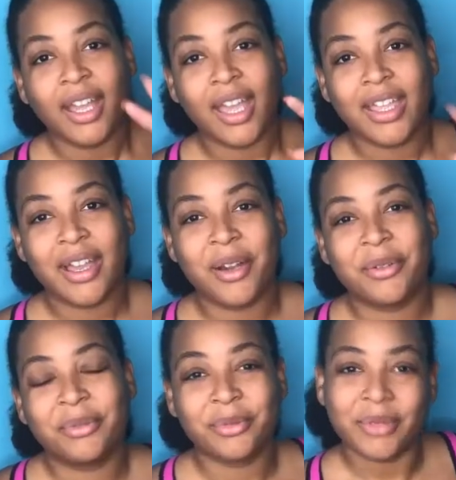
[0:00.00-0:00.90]
Hey
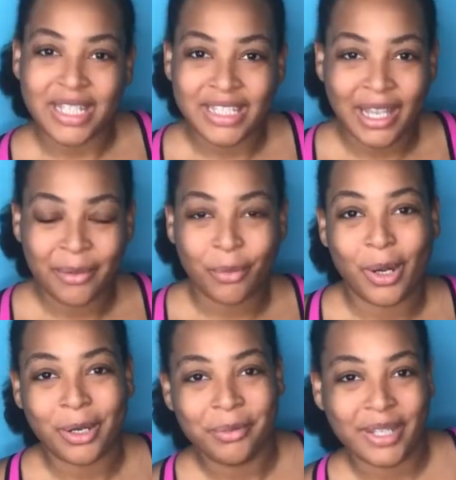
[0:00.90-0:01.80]
y'all, what's up?
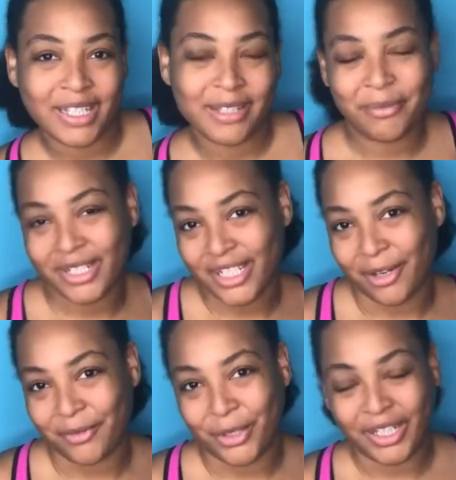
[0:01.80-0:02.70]
Welcome back to my
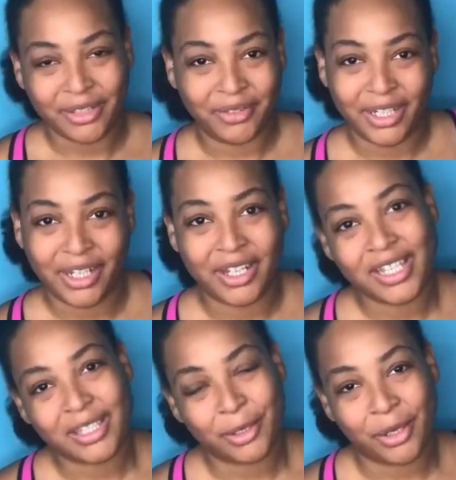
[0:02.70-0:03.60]
channel for another video.
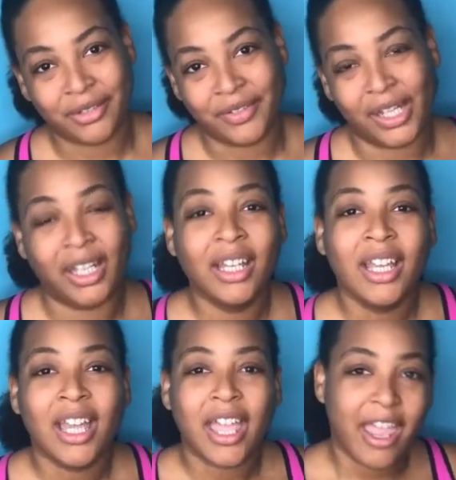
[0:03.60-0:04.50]
It's your girl Vita.
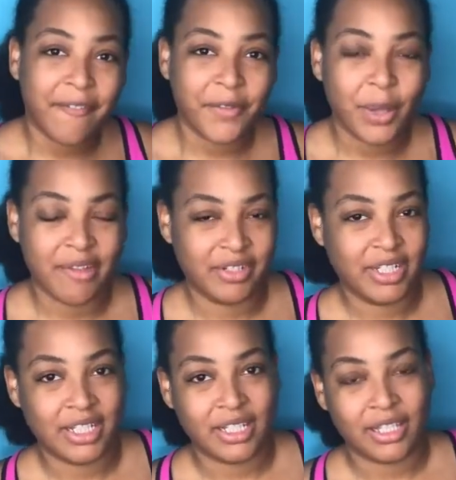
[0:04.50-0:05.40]
If you haven't
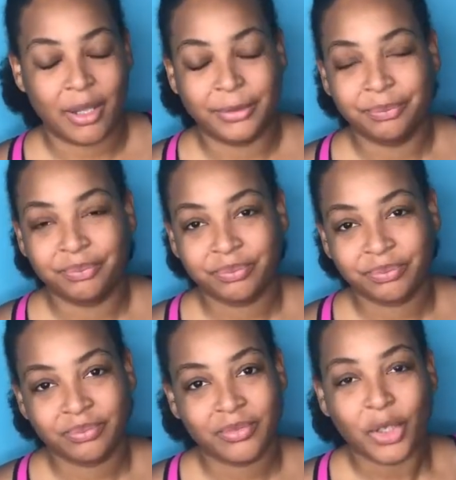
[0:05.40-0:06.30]
done so,
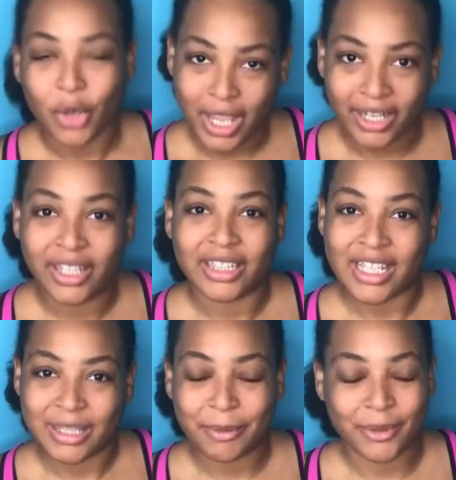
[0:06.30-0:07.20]
go ahead and hit
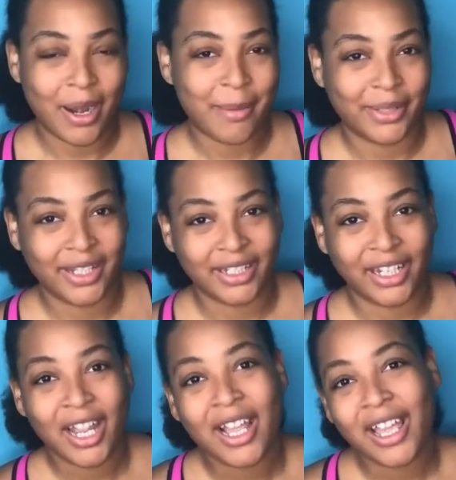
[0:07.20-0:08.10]
that subscribe button.
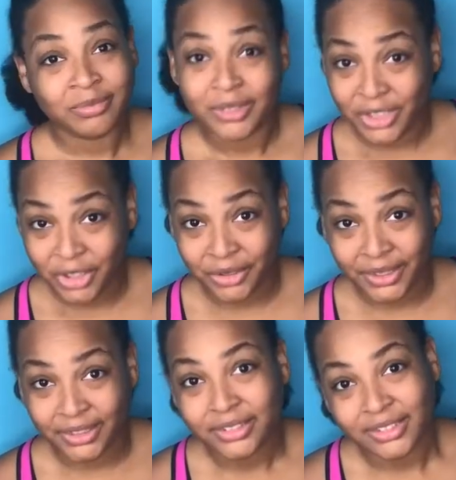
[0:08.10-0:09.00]
Did you do
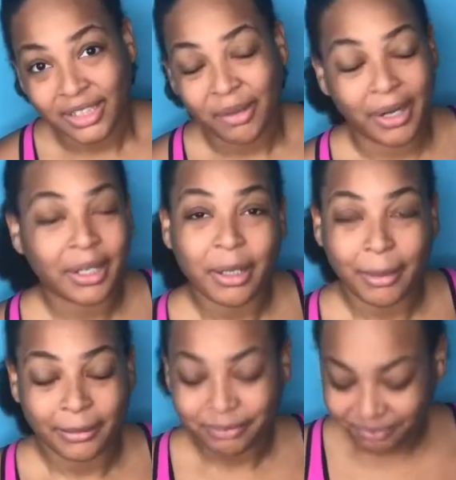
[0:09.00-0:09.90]
it? Alright, come
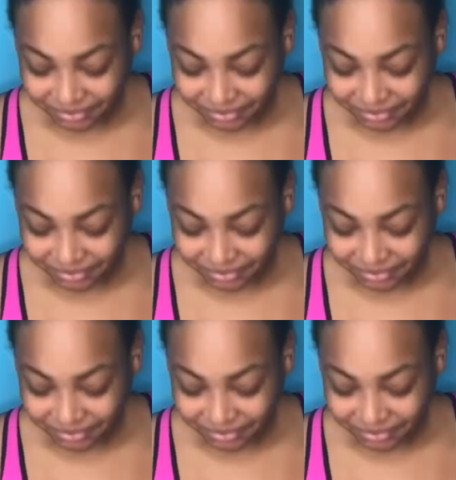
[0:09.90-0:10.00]
on.